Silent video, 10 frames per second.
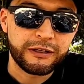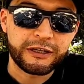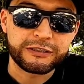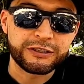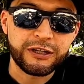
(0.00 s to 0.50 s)

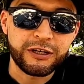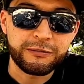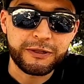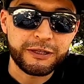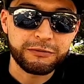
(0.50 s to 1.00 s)
like a
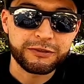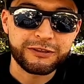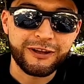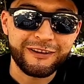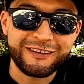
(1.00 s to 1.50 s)
tongue, man. They were
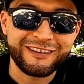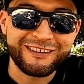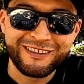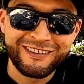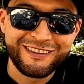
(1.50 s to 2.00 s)
talking.